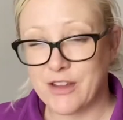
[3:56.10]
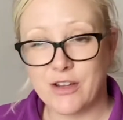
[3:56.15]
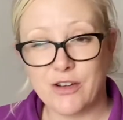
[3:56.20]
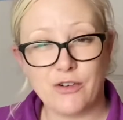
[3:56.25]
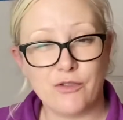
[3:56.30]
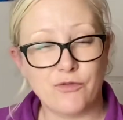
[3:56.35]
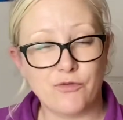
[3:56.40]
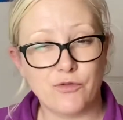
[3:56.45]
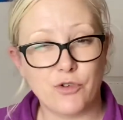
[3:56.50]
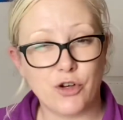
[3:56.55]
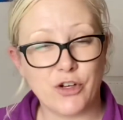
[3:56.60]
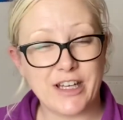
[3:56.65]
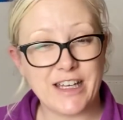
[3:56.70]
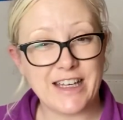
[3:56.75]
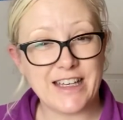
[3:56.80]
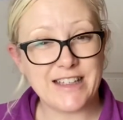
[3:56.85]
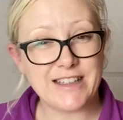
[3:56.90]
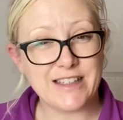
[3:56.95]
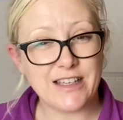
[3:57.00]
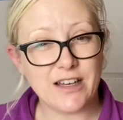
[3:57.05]

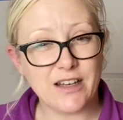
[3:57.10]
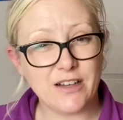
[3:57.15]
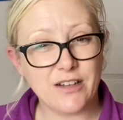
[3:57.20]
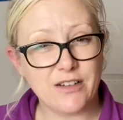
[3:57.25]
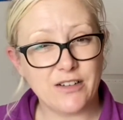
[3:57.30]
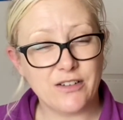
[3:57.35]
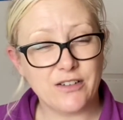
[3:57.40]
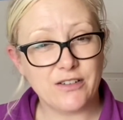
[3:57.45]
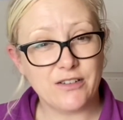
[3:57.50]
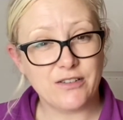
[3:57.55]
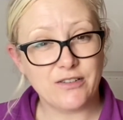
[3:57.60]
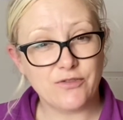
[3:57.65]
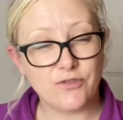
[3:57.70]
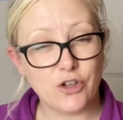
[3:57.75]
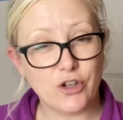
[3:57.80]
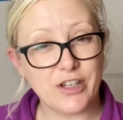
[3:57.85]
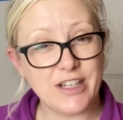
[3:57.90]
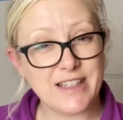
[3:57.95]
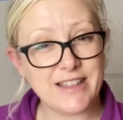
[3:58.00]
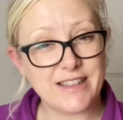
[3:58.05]
Roquita.
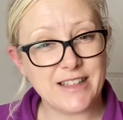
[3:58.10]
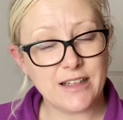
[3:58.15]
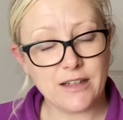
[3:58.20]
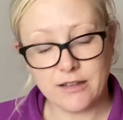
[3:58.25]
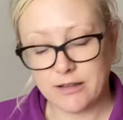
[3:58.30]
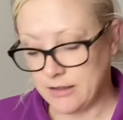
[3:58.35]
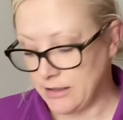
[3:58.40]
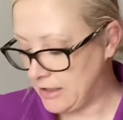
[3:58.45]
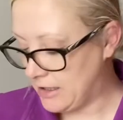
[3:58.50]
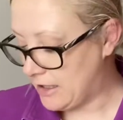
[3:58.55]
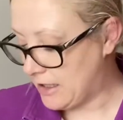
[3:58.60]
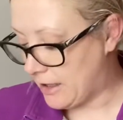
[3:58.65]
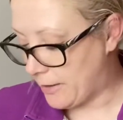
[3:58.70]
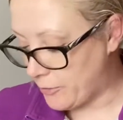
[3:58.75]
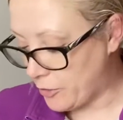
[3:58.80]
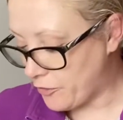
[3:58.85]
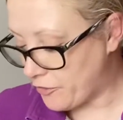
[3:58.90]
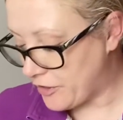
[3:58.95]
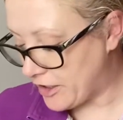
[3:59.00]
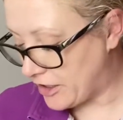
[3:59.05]
I'm
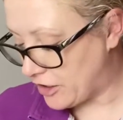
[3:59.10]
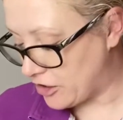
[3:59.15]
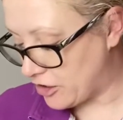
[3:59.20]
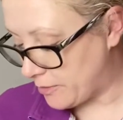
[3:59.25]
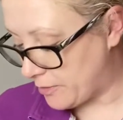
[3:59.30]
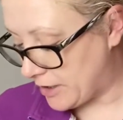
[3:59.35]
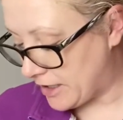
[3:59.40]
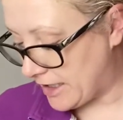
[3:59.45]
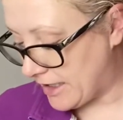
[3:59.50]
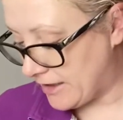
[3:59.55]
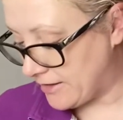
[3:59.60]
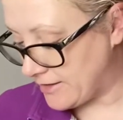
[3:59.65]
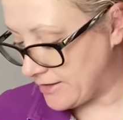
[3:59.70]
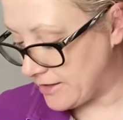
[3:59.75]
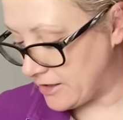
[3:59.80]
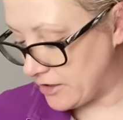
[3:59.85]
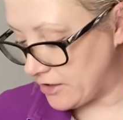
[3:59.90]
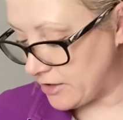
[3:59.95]
not very good at pronouncing them.